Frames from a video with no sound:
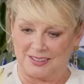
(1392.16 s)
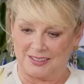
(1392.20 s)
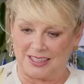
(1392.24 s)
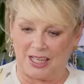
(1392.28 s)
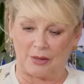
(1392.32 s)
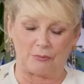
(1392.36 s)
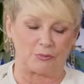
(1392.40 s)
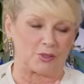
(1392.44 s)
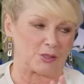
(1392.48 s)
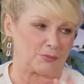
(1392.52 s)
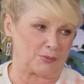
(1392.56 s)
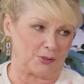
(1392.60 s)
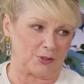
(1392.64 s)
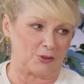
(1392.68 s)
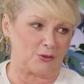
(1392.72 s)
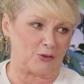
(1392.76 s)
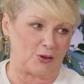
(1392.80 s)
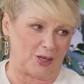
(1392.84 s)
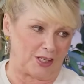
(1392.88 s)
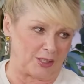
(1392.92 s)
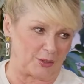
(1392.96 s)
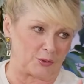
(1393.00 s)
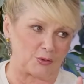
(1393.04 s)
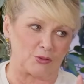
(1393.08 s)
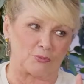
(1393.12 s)
that would have been
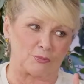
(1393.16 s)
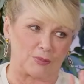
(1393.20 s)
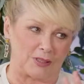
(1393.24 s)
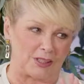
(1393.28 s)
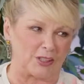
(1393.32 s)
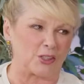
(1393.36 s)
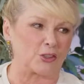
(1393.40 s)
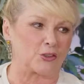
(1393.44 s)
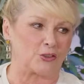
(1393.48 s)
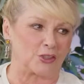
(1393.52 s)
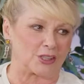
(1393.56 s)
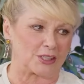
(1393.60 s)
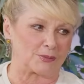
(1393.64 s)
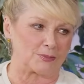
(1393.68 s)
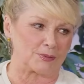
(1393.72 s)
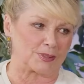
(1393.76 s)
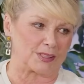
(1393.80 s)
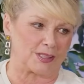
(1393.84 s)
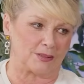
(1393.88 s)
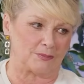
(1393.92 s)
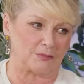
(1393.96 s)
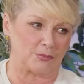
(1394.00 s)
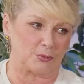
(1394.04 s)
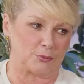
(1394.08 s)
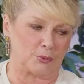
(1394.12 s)
great to have been the yeah. Christmas
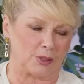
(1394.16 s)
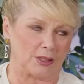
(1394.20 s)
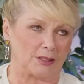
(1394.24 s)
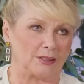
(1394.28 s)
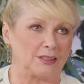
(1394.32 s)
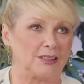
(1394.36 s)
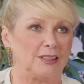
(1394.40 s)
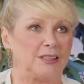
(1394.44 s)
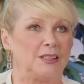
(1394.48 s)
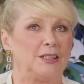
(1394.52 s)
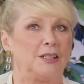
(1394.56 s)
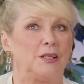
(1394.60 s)
number one.